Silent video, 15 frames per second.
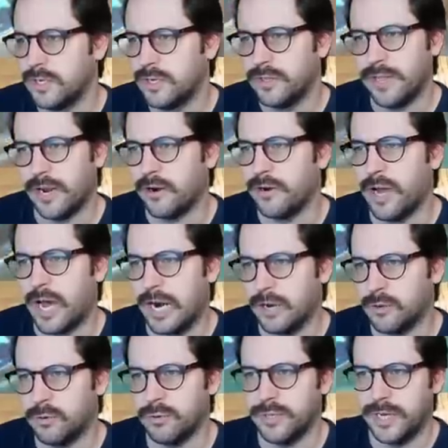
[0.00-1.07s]
They are not on
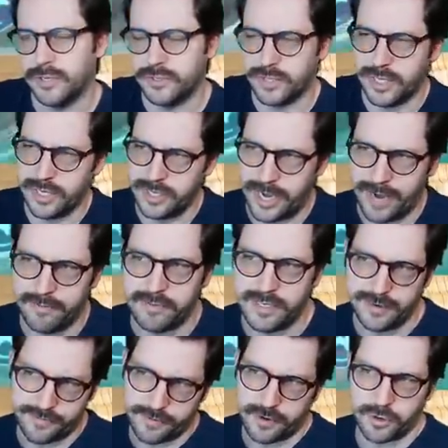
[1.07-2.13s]
cooldown, so they have
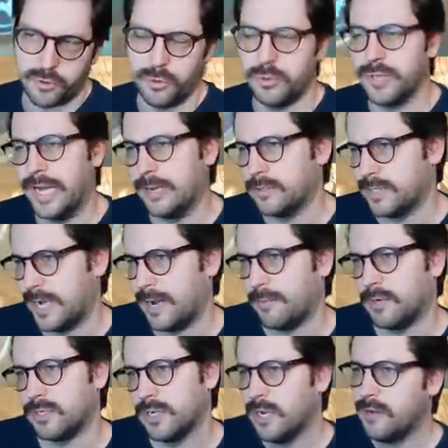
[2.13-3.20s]
different cooldown
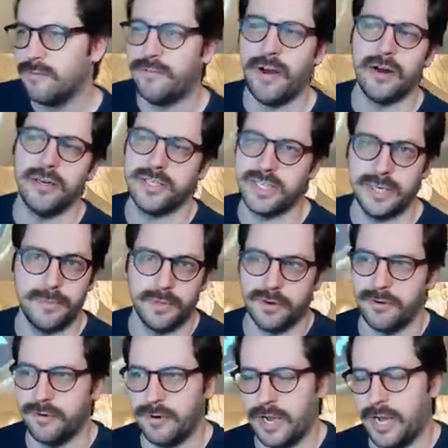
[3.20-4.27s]
timers. Very
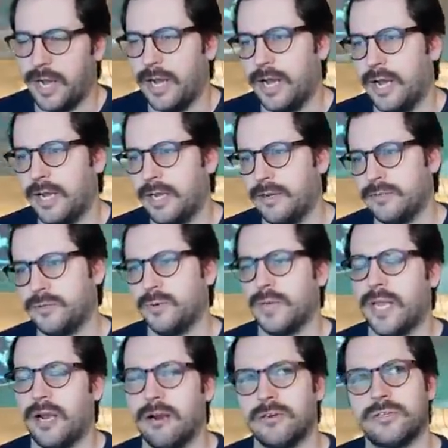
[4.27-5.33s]
similar uh, to a
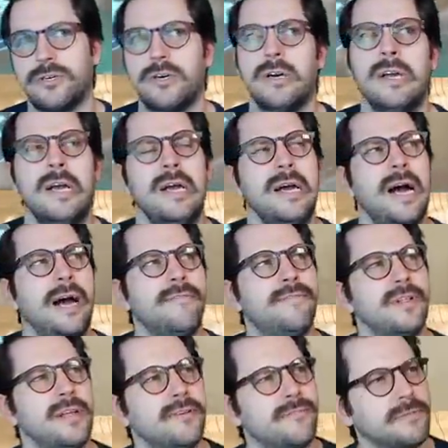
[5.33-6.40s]
character, I feel
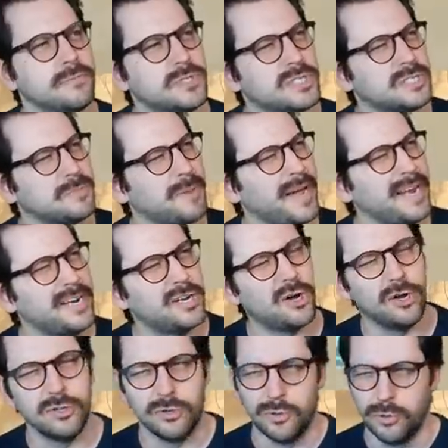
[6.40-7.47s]
like, from Smite
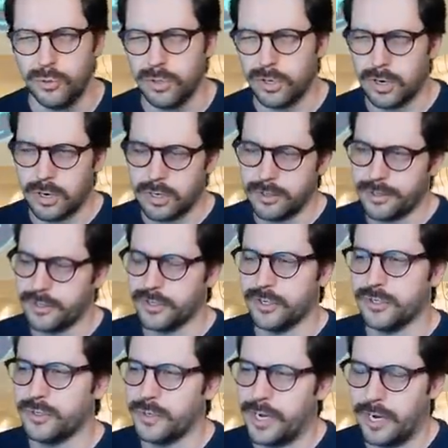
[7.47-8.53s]
called Ullr. There's
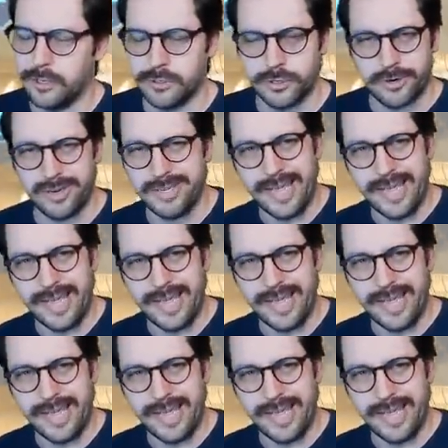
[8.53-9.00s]
also a character called